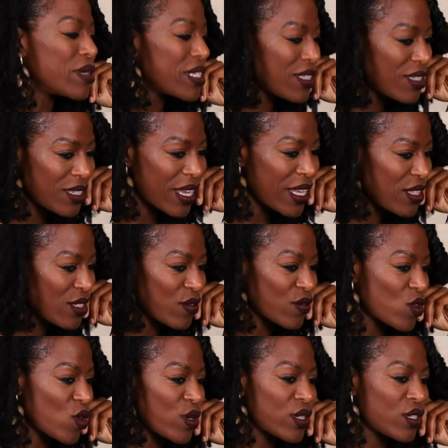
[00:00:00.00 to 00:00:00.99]
But states,
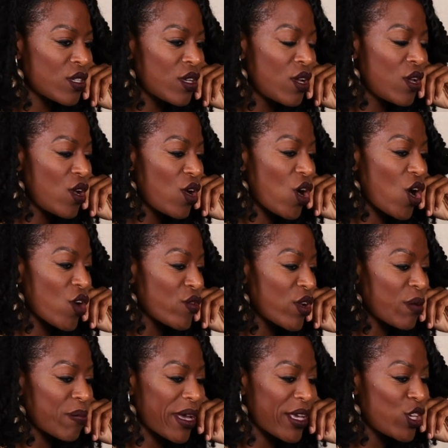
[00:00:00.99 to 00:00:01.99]
of course, are
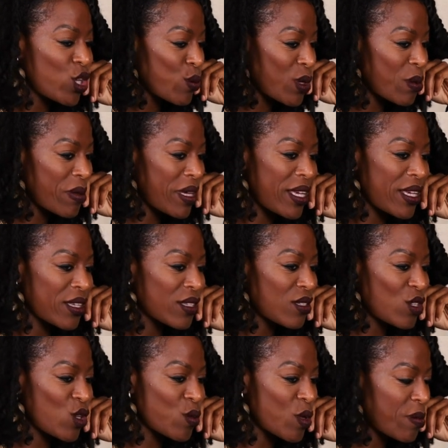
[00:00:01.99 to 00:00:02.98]
run by human
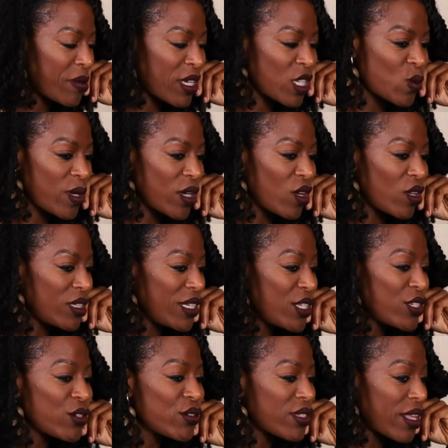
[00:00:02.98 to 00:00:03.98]
beings, human beings we call
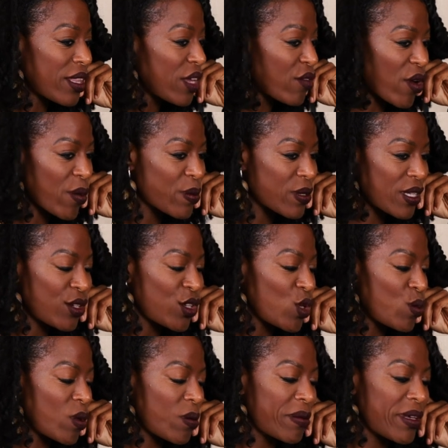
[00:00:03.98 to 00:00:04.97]
leaders, and they represent
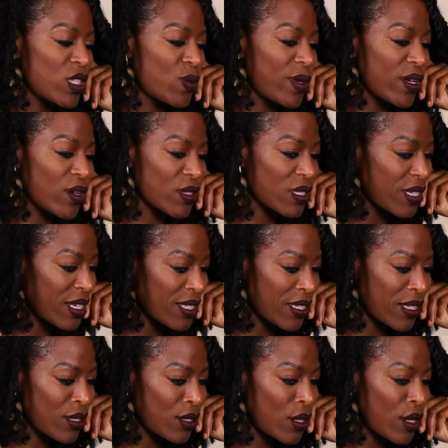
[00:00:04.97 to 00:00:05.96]
human beings we call
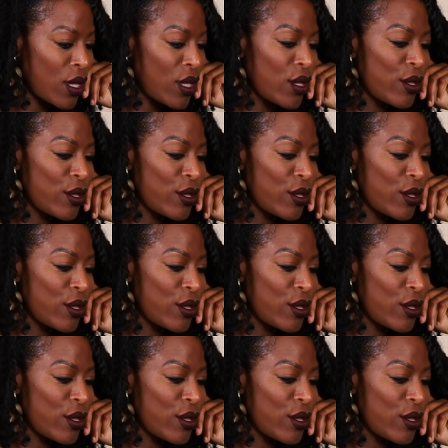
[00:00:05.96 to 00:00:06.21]
citizens.